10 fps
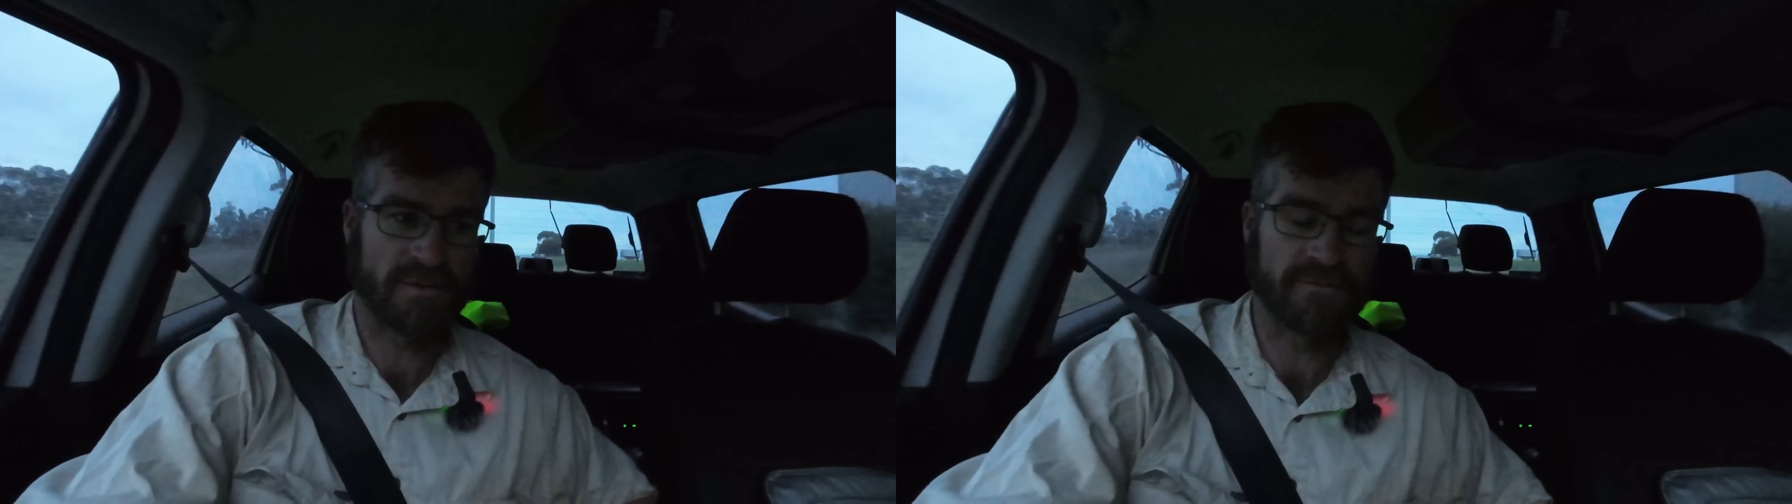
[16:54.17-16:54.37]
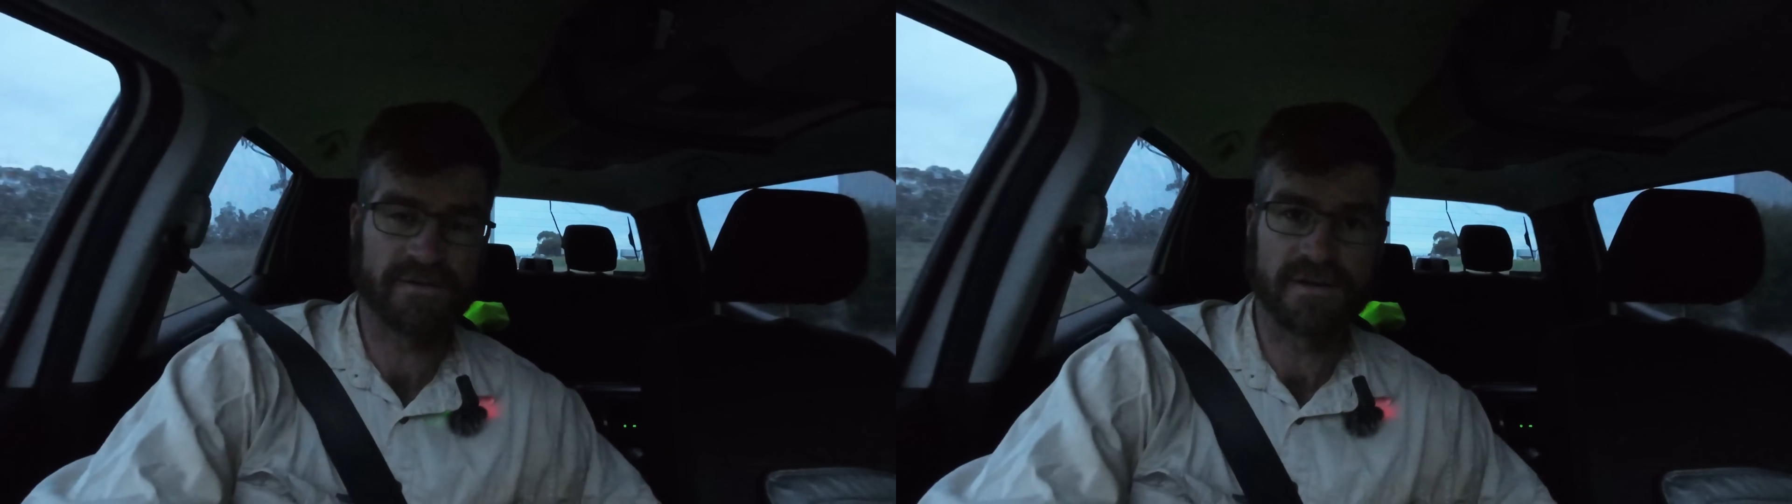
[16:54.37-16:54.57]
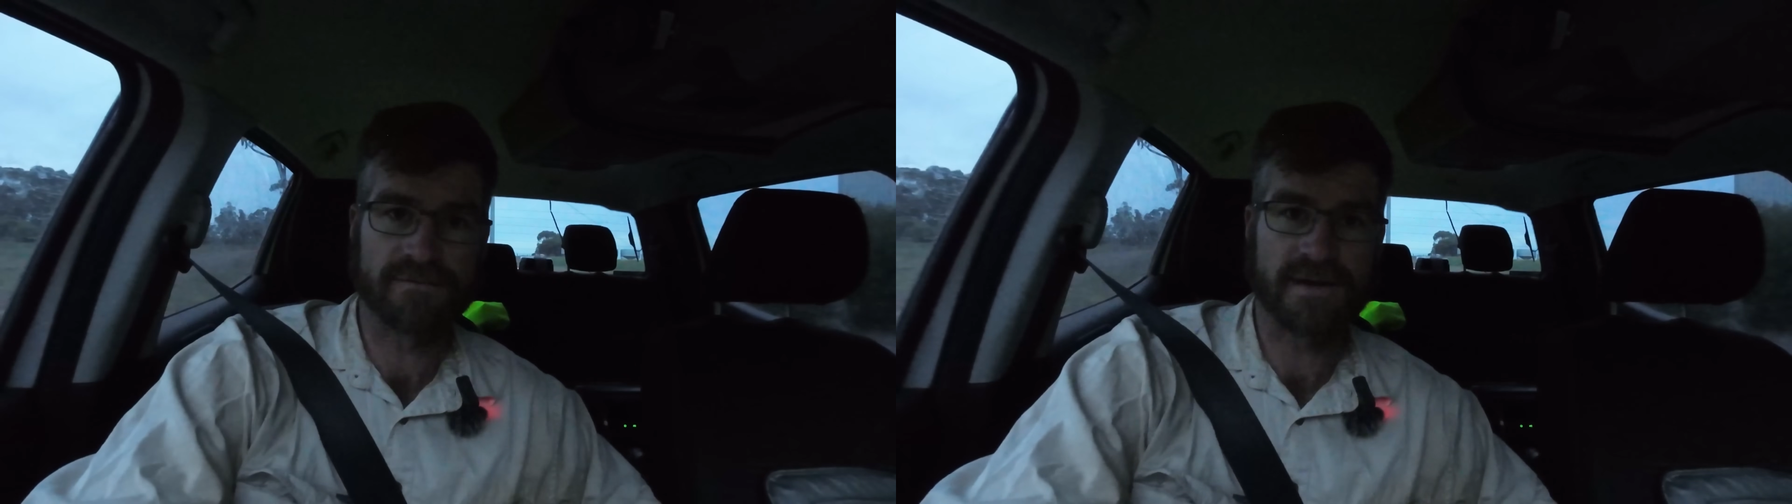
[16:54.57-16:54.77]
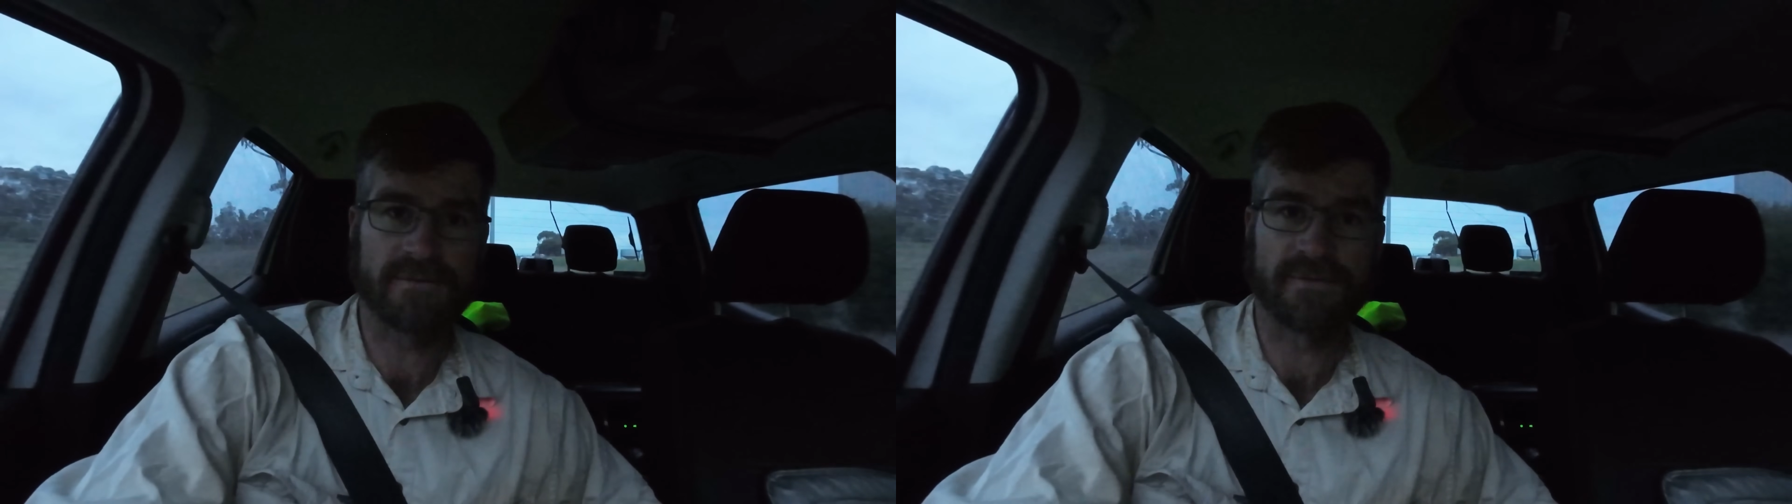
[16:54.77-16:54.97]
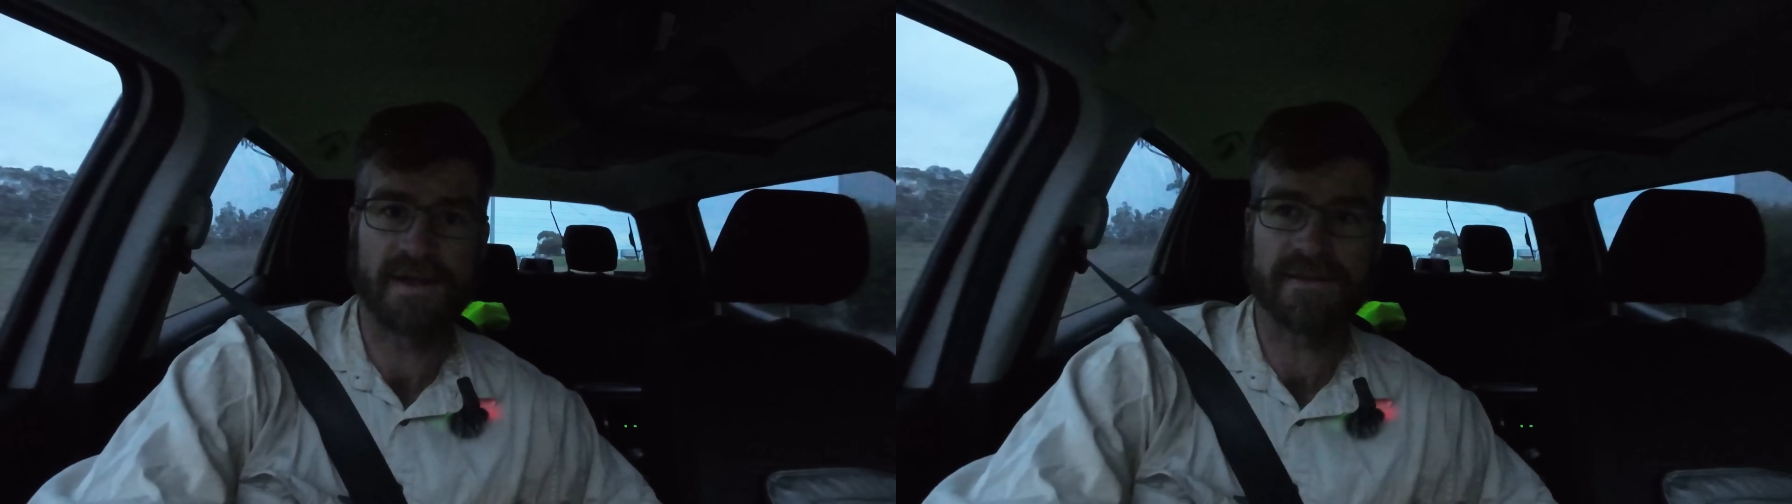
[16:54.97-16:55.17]
me fiddle
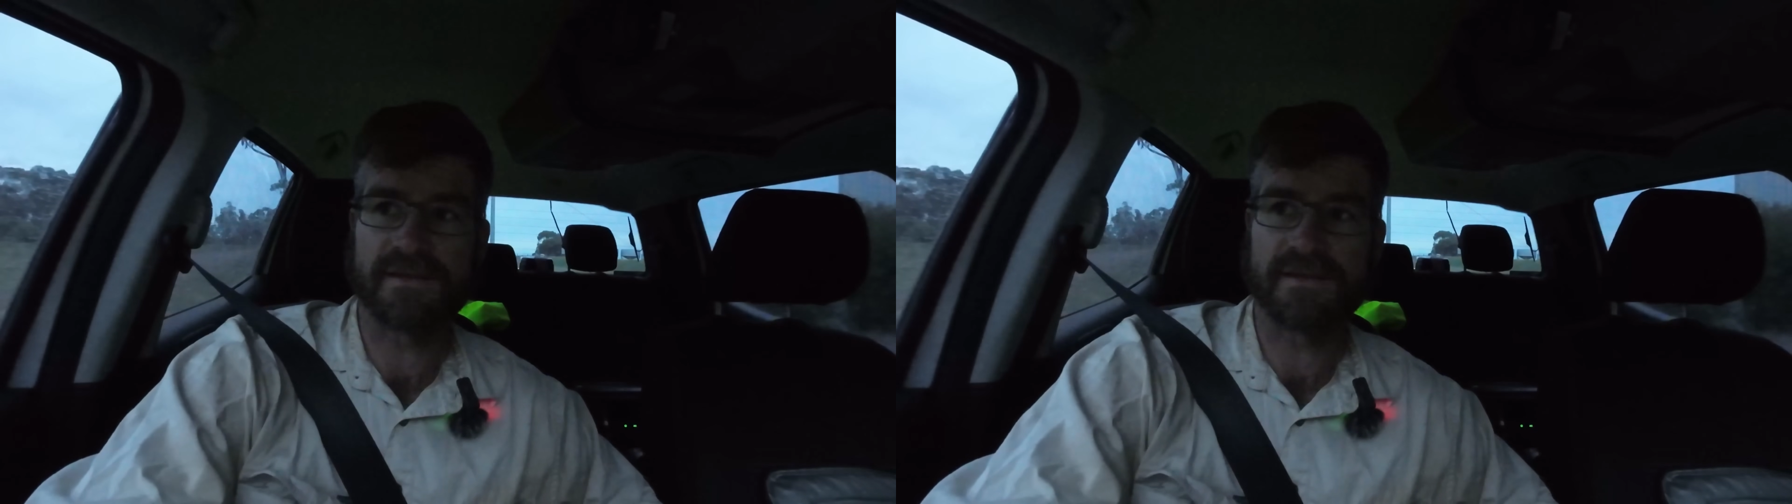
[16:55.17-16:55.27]
around with that